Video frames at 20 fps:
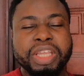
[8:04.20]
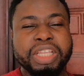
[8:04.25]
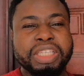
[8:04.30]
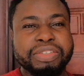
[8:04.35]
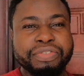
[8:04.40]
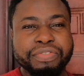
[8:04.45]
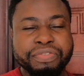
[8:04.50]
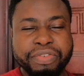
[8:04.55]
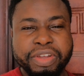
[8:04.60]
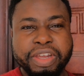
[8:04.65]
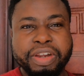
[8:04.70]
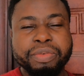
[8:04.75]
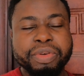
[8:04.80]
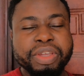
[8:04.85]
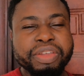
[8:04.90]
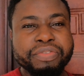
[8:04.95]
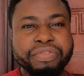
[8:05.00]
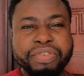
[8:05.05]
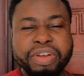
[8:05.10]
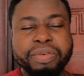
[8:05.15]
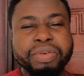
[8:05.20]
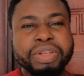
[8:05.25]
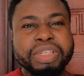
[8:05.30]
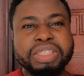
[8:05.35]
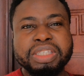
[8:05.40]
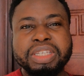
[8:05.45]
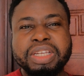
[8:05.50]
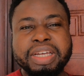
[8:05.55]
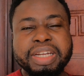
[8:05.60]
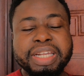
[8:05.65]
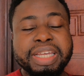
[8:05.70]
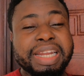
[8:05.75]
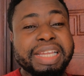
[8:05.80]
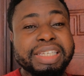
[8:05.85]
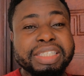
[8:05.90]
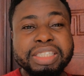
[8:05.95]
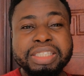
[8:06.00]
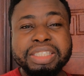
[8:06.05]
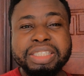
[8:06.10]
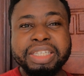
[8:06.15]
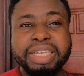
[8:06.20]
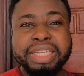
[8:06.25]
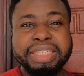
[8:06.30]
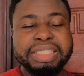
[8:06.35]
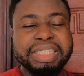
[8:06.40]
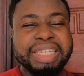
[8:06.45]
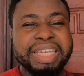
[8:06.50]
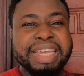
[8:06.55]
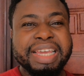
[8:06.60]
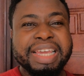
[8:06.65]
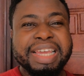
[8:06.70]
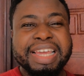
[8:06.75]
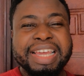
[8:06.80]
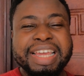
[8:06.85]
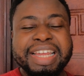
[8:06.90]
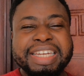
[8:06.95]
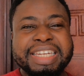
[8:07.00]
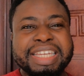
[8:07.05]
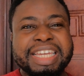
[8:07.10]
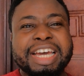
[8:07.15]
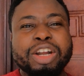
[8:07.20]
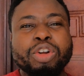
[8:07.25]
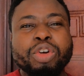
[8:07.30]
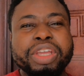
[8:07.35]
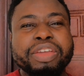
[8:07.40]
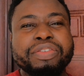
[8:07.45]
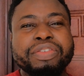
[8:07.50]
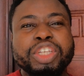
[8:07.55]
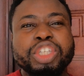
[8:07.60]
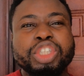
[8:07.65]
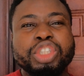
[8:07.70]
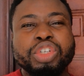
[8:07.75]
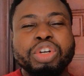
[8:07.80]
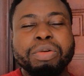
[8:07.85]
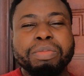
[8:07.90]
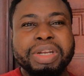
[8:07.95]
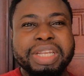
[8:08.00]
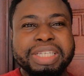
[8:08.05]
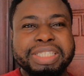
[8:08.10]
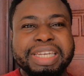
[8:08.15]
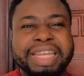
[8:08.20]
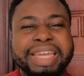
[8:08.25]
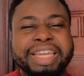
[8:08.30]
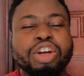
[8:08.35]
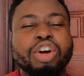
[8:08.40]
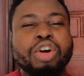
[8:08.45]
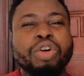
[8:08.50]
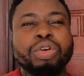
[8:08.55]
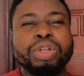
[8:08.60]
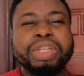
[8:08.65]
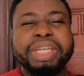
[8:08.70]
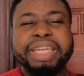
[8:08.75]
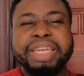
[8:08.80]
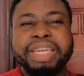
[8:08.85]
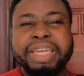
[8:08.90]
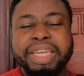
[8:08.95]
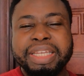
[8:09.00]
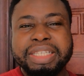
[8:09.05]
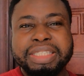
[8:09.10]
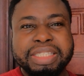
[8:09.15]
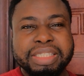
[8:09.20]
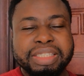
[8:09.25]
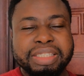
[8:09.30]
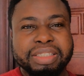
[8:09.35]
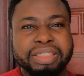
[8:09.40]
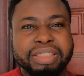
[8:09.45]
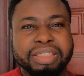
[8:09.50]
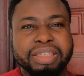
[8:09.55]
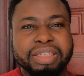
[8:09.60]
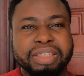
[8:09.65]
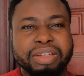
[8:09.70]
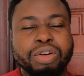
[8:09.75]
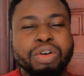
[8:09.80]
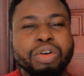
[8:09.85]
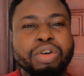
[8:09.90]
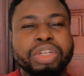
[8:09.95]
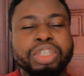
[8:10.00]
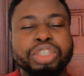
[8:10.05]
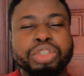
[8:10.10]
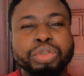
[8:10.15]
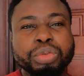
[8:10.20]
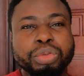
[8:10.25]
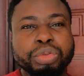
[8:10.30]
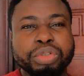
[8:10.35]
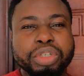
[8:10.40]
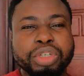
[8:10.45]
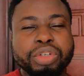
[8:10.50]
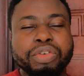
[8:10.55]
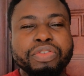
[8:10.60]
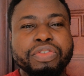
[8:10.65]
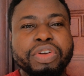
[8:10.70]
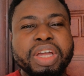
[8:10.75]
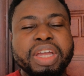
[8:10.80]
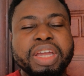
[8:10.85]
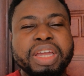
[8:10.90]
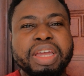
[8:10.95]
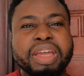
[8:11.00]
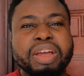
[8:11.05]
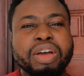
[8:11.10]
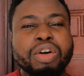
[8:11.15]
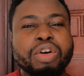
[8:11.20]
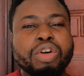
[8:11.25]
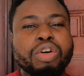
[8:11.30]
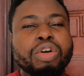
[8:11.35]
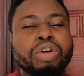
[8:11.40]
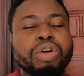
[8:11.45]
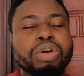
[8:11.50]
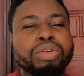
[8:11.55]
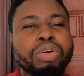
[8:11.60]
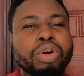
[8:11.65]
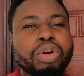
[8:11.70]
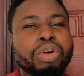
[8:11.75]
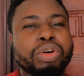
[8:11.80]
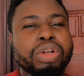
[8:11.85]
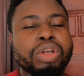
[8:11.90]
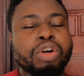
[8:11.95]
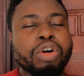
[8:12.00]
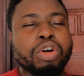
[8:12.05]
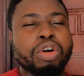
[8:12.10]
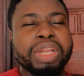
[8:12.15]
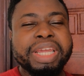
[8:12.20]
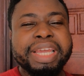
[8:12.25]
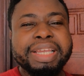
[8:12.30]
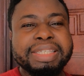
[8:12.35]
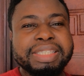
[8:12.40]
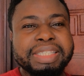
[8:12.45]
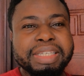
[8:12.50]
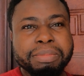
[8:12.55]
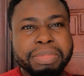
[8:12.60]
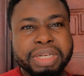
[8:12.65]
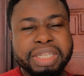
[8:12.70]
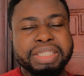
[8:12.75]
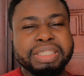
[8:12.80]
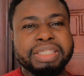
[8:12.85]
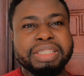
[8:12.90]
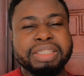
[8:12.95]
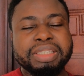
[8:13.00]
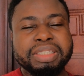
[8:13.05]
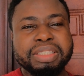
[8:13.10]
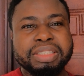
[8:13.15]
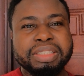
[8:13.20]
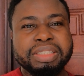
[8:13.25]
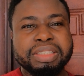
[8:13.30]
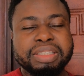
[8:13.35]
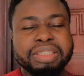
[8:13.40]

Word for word: It's very, very sad. And as she said, they are not even jobless. Like all the kids, all the children of all, all, all her siblings